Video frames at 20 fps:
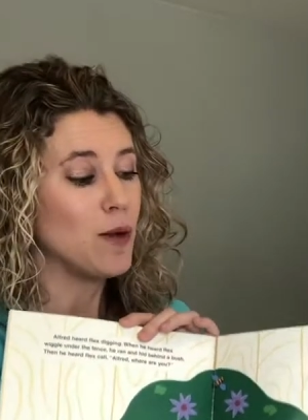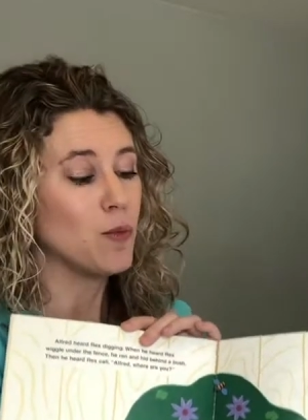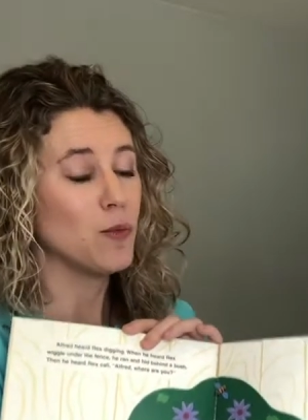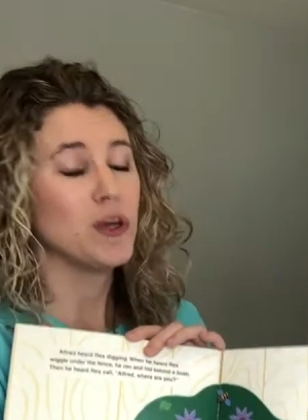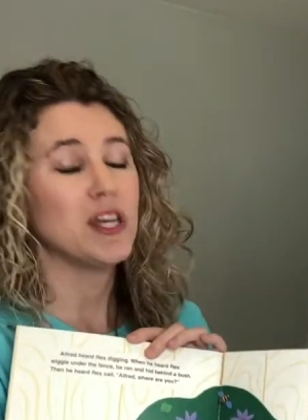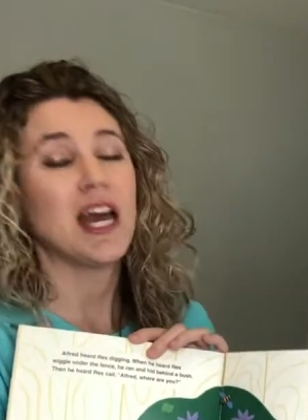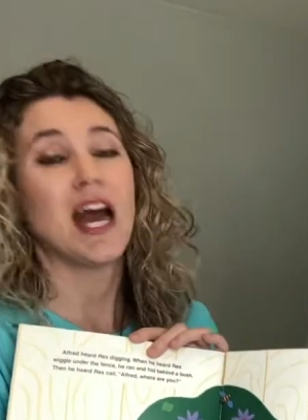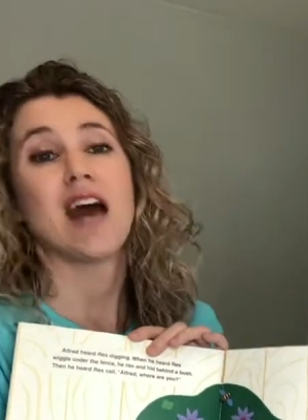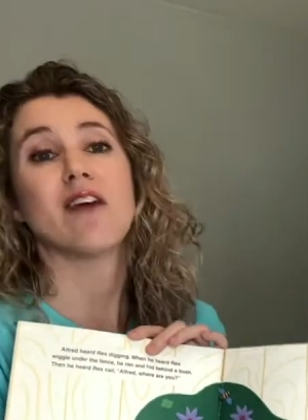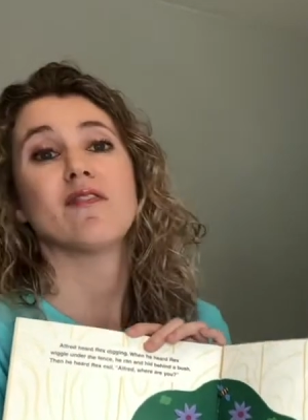
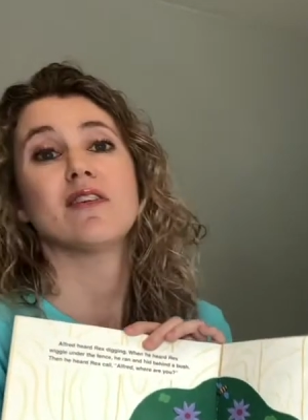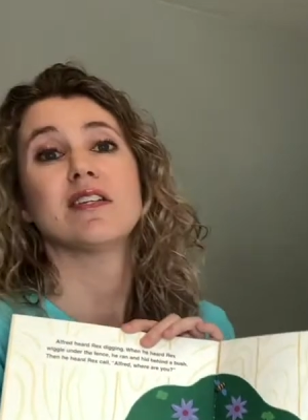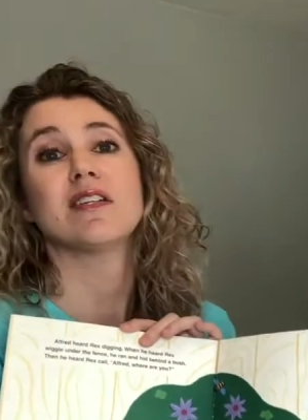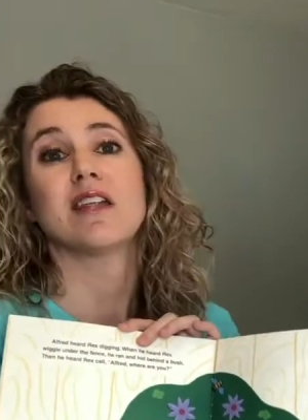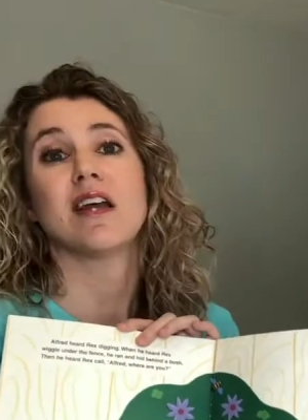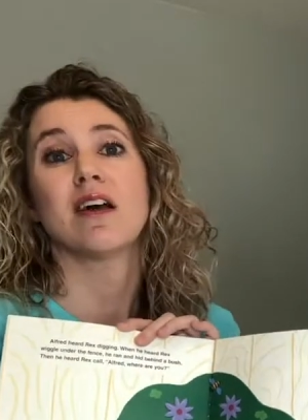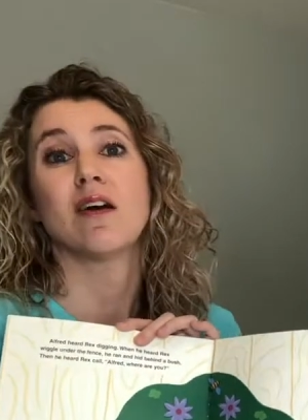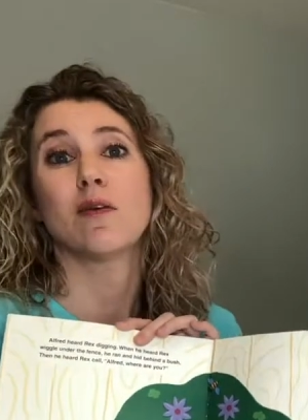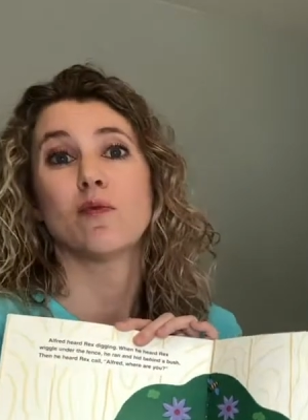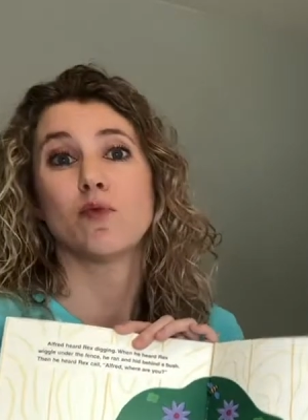We haven't
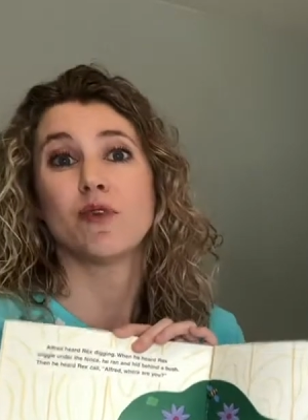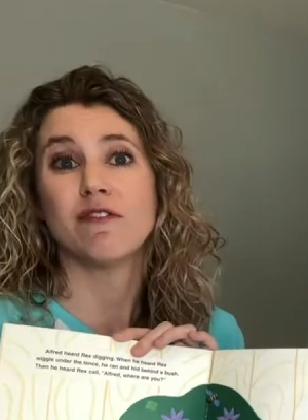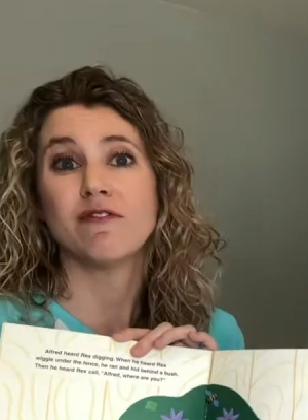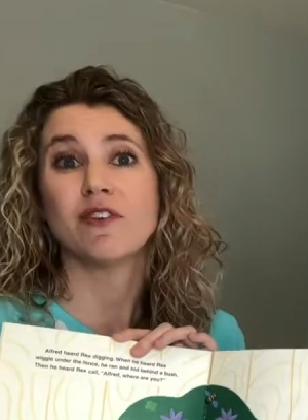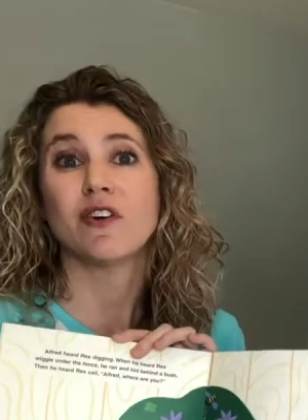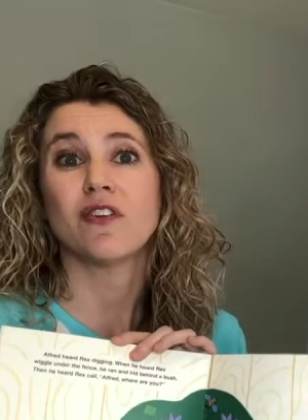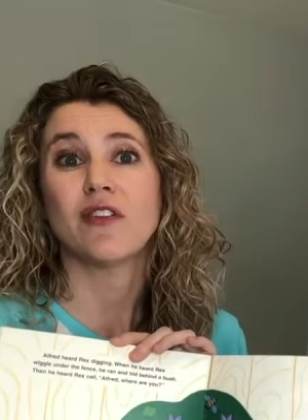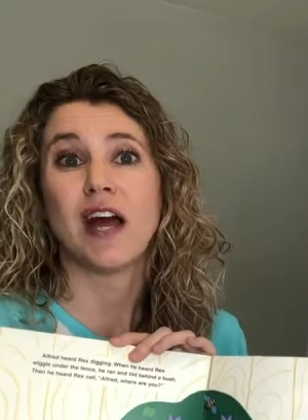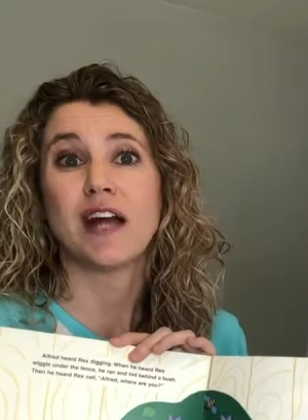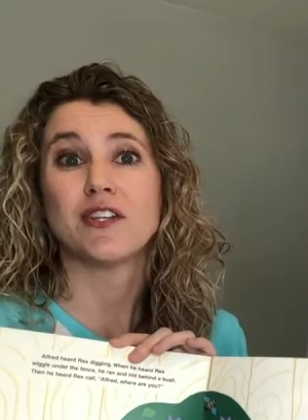
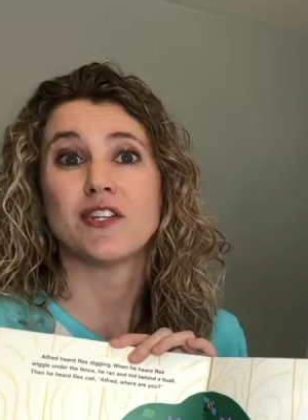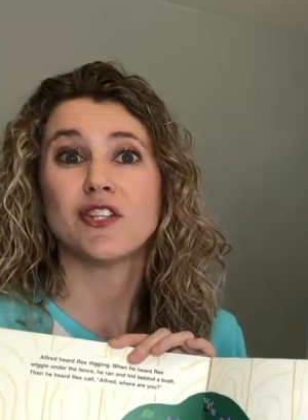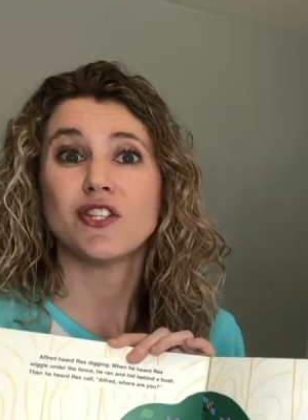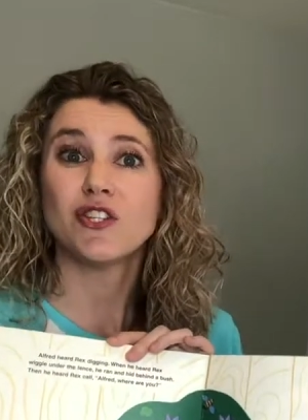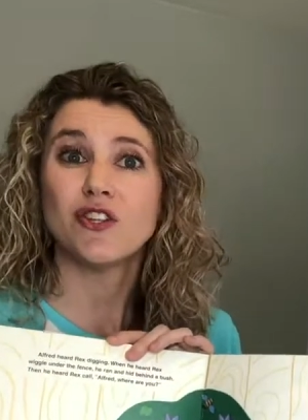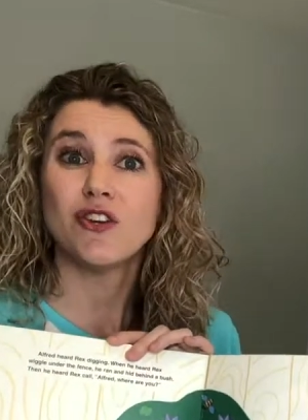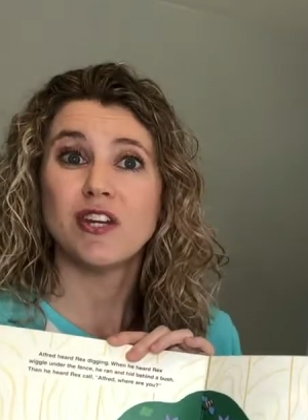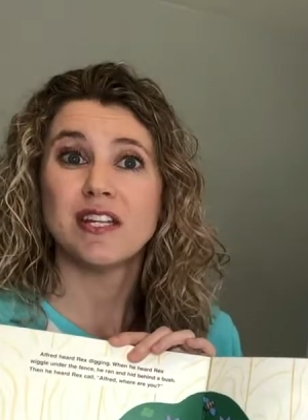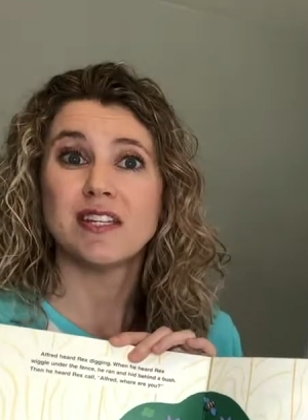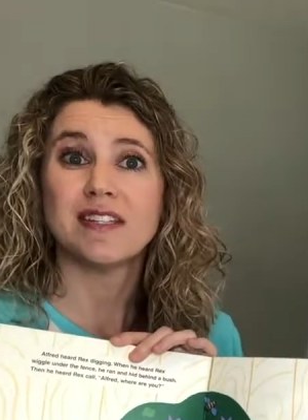revealed that to
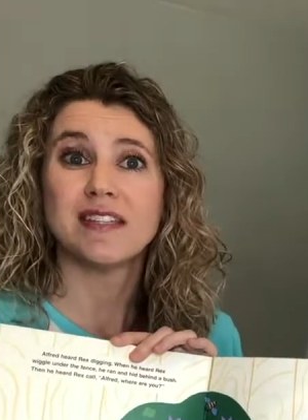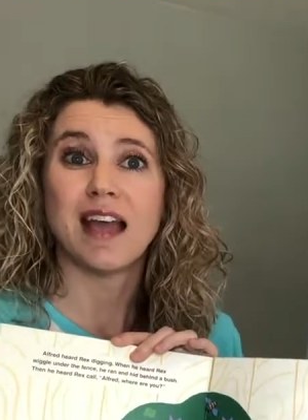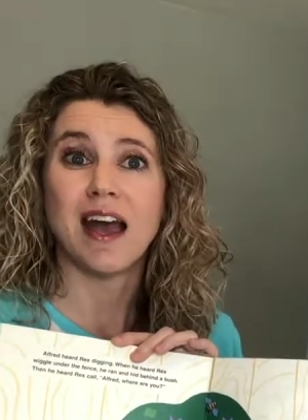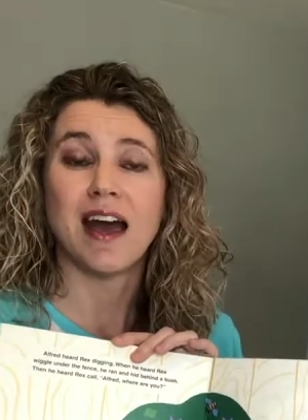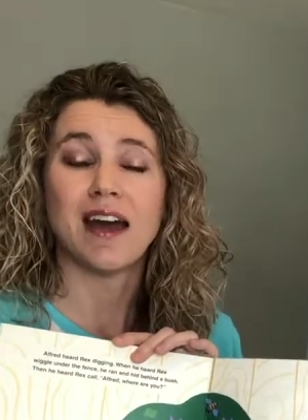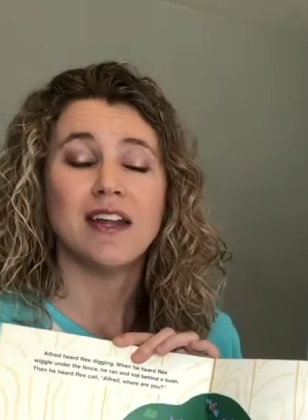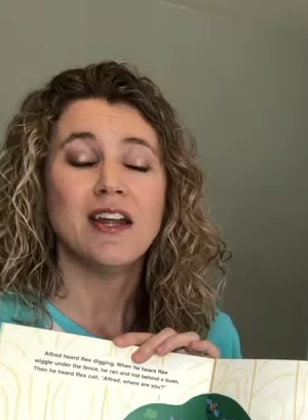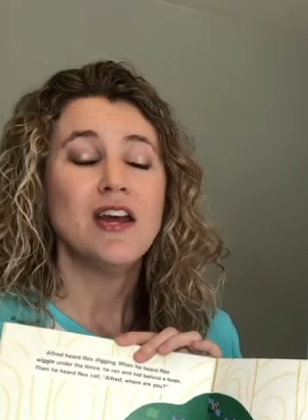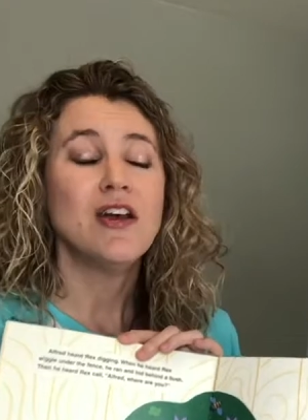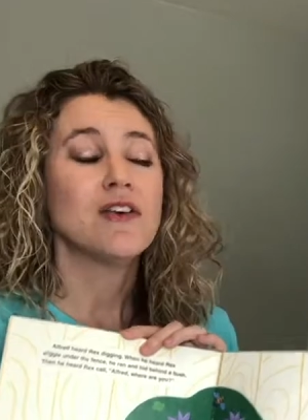students
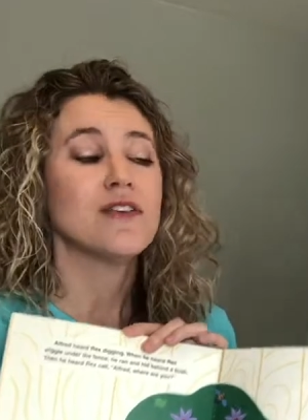yet.